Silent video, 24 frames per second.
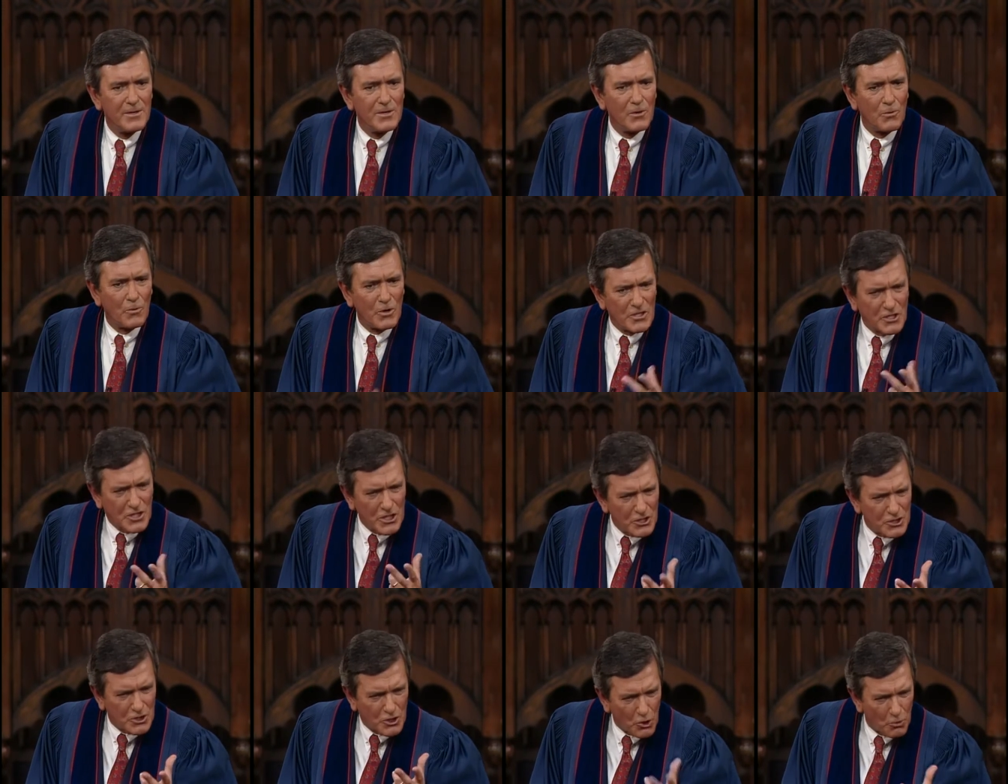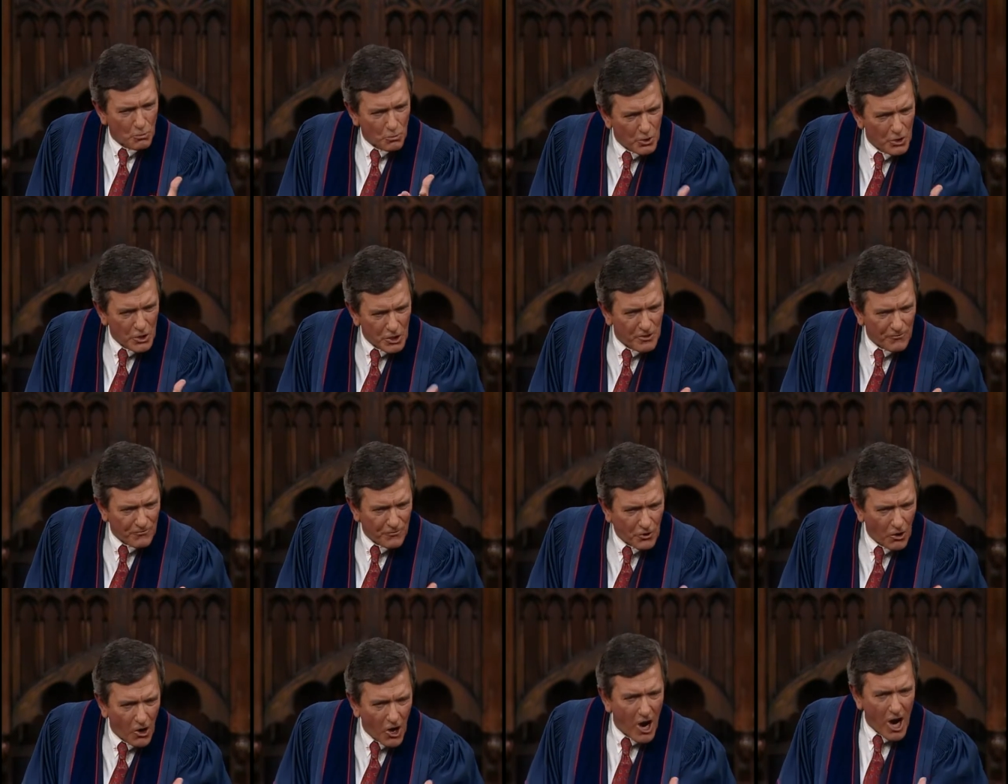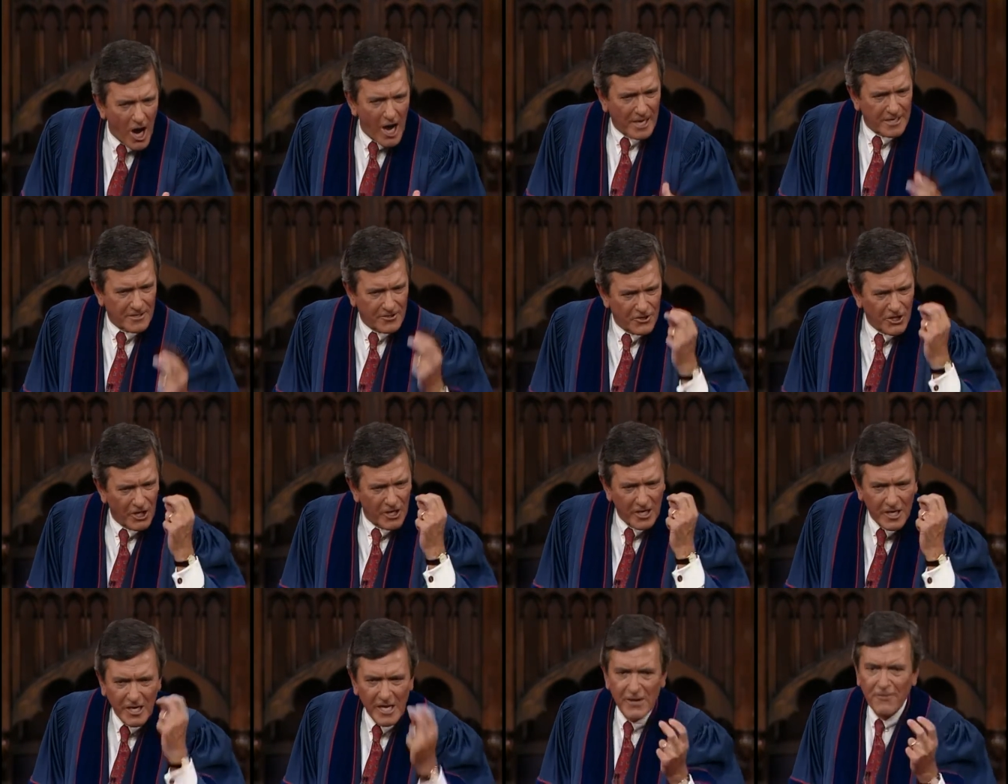which is the Word of God, the
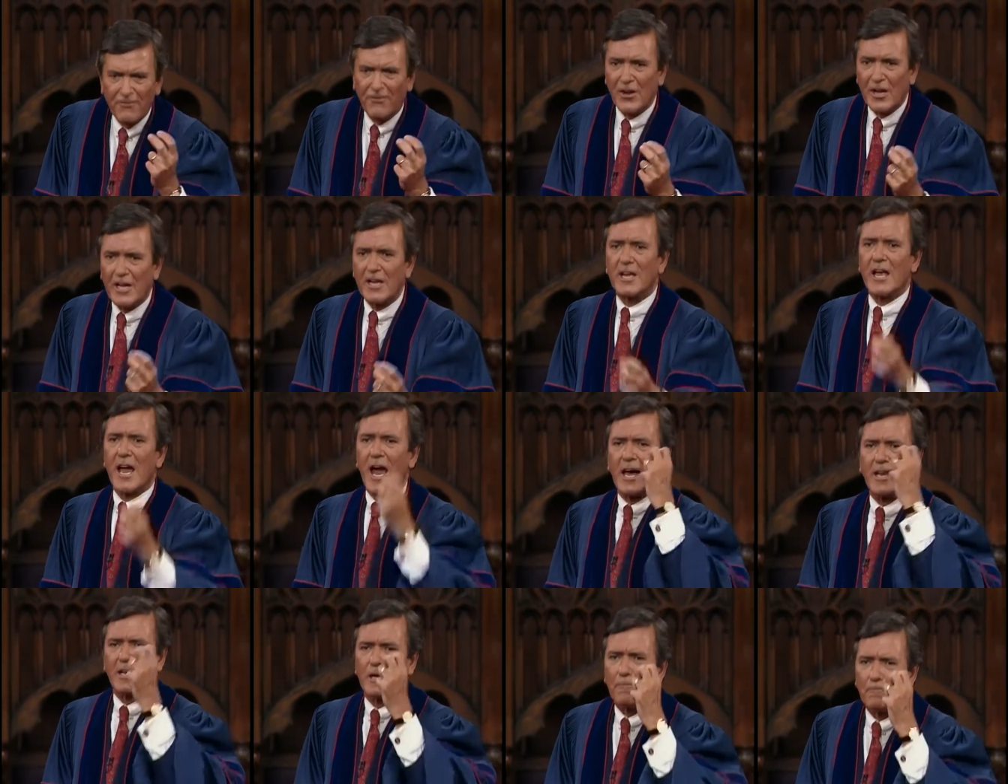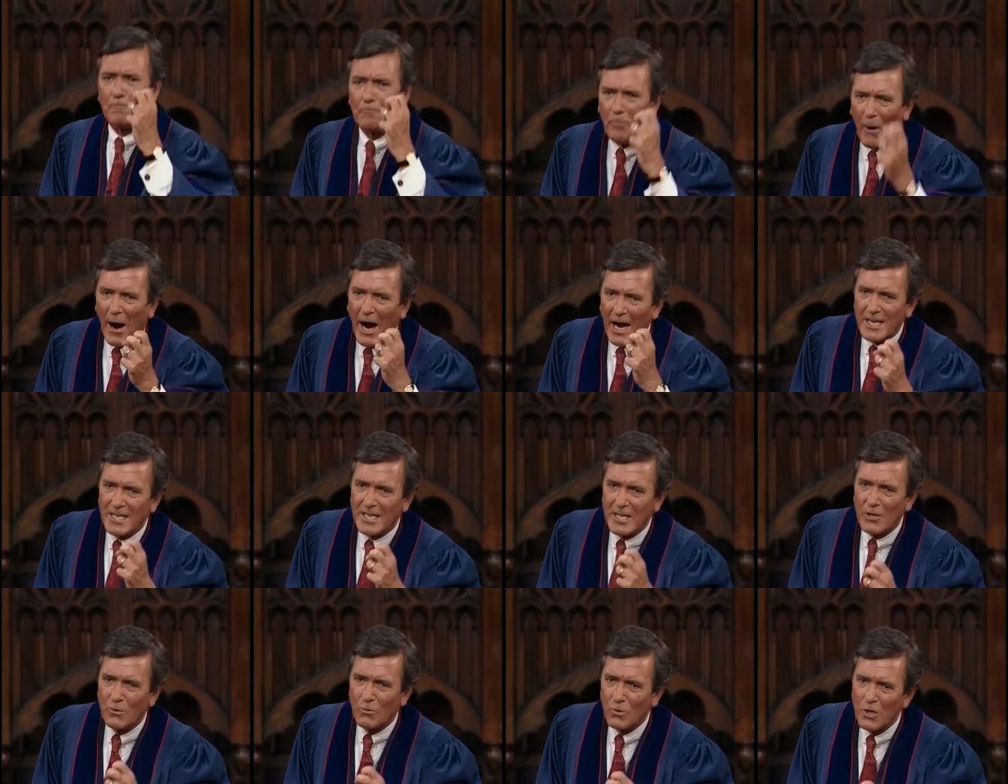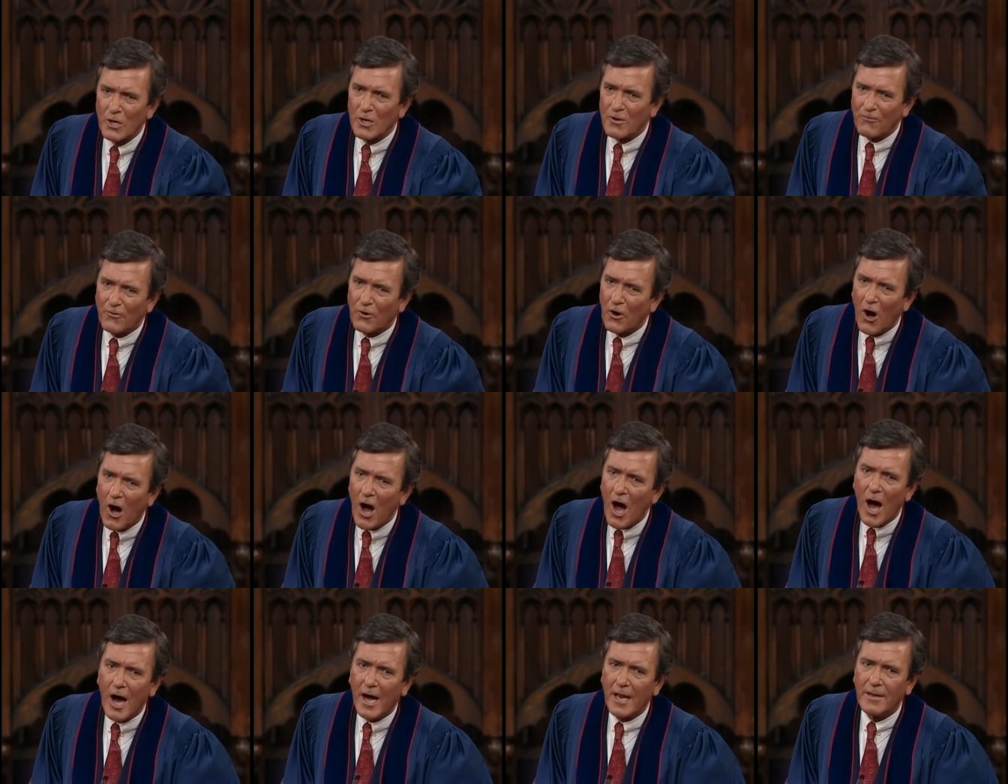living and abiding Word of
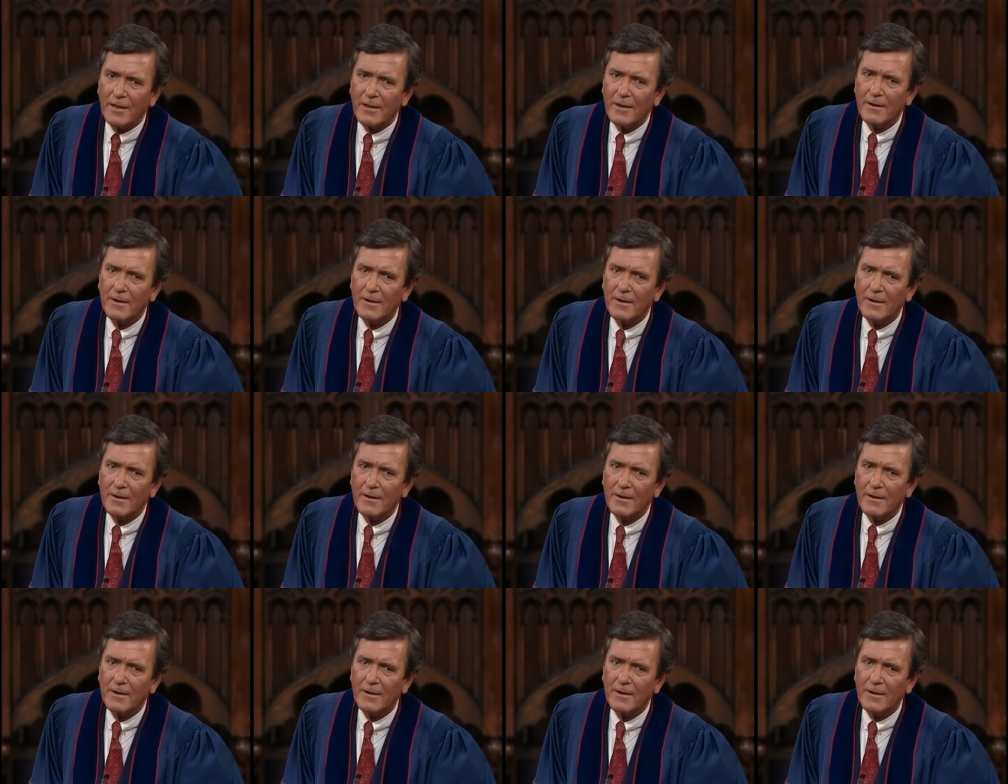God.